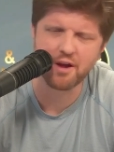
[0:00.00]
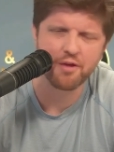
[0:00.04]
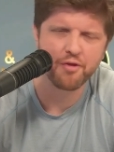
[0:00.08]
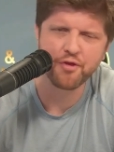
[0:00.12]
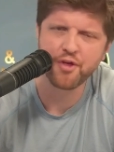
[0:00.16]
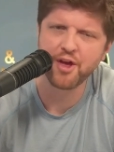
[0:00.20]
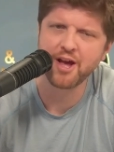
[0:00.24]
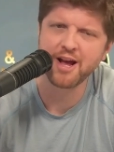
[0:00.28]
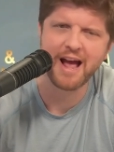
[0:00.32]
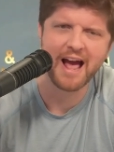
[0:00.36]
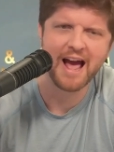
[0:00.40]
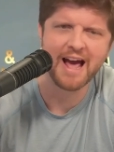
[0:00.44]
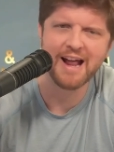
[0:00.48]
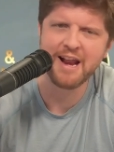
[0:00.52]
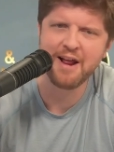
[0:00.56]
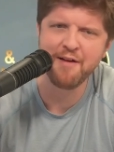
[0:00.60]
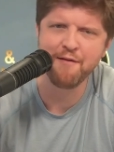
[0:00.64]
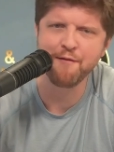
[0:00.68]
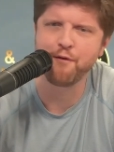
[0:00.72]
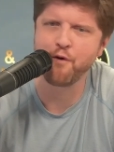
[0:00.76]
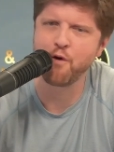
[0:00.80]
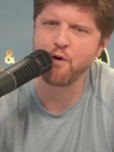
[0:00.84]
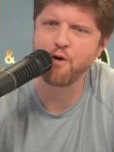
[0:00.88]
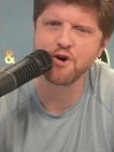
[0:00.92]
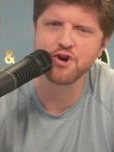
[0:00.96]
Think any
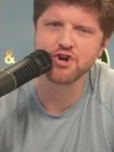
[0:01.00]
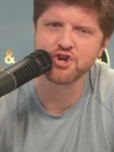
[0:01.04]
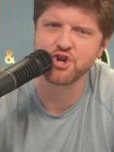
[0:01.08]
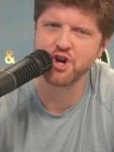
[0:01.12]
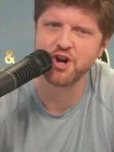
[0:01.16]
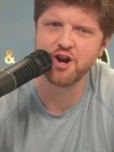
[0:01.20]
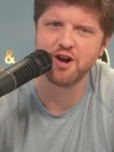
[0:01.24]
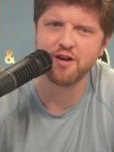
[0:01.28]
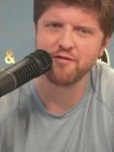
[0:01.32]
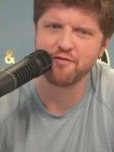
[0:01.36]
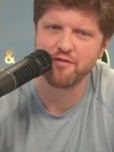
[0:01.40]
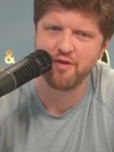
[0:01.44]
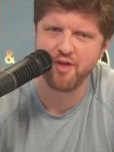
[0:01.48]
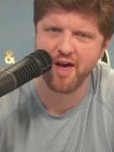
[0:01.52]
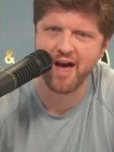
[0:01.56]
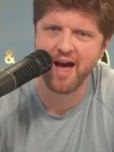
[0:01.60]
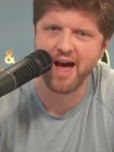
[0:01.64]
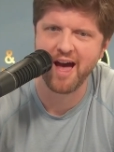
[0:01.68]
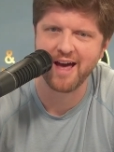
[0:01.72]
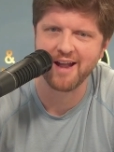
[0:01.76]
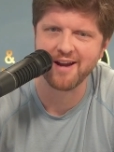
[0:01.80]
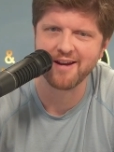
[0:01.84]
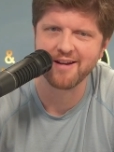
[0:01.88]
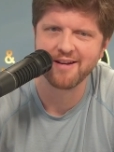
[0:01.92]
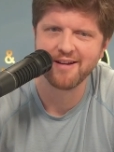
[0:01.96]
version of
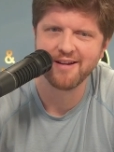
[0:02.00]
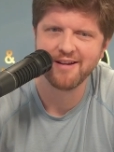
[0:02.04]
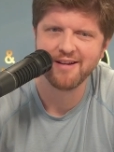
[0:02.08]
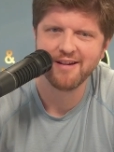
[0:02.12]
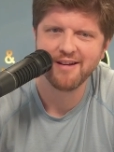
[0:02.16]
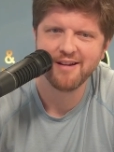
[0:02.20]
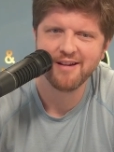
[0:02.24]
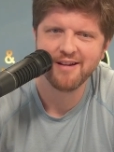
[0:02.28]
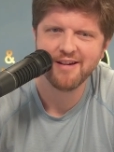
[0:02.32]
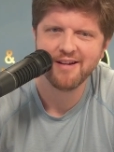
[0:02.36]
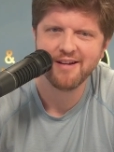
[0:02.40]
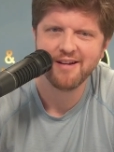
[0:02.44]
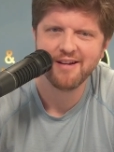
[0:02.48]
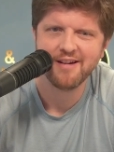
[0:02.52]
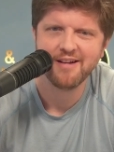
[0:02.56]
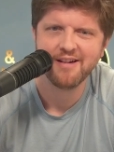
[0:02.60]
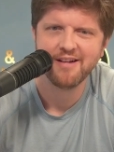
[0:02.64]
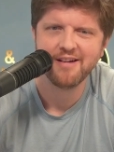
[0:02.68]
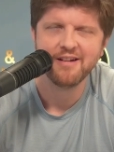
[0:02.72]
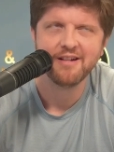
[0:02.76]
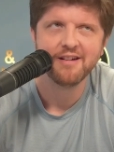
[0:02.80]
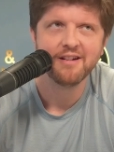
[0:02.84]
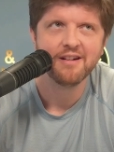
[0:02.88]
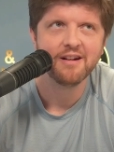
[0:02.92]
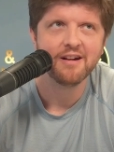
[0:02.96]
that.
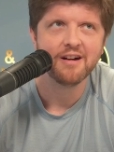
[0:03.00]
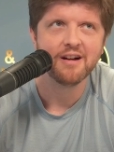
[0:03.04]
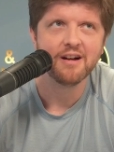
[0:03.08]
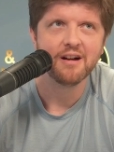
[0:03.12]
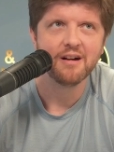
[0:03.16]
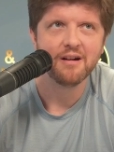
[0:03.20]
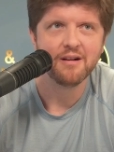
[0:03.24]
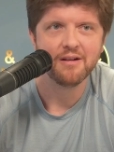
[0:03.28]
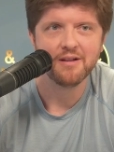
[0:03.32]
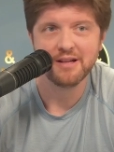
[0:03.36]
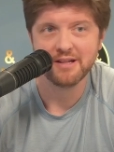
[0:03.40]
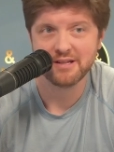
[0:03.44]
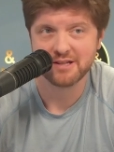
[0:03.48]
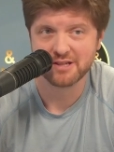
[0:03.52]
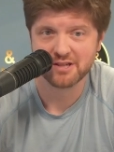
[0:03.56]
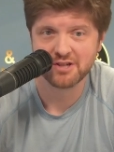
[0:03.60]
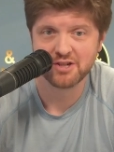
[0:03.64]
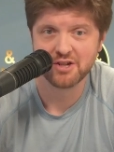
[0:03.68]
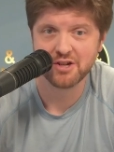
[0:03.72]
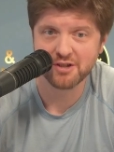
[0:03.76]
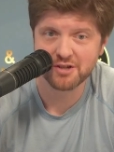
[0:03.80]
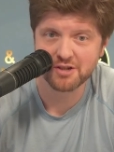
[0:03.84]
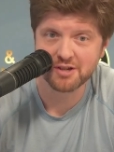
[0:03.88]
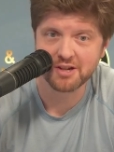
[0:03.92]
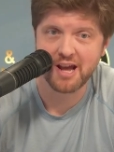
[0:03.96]
Uh, it's
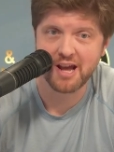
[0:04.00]
just